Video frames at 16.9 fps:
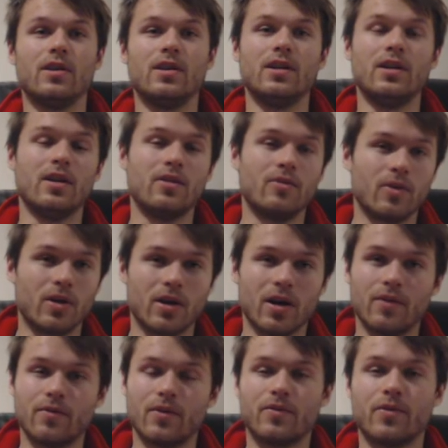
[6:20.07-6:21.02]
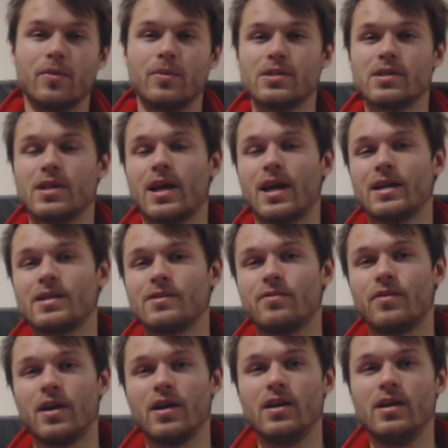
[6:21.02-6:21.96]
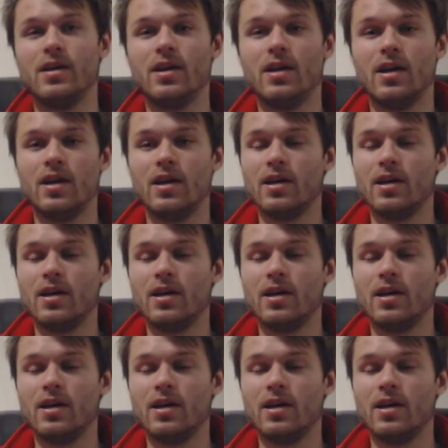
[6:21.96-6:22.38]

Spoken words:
He didn't recover from his last fight.